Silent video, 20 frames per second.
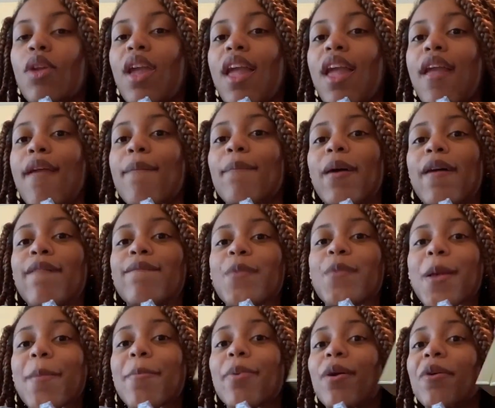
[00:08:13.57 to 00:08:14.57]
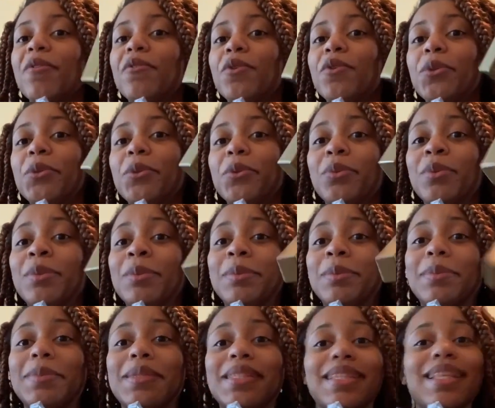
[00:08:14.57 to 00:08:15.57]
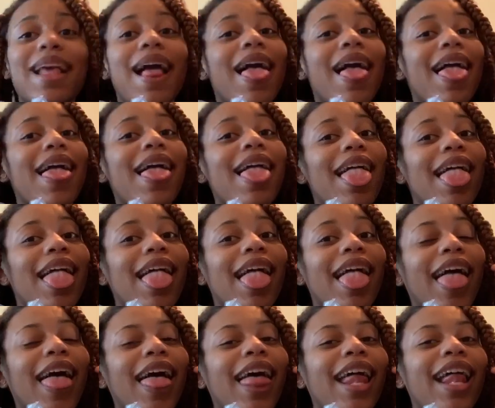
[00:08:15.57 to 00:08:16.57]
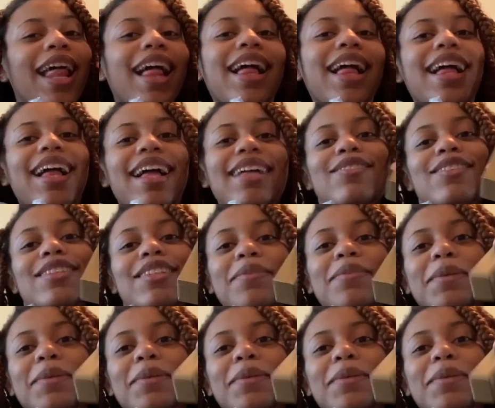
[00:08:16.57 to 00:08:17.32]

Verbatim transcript: And my free perfumes. I'm so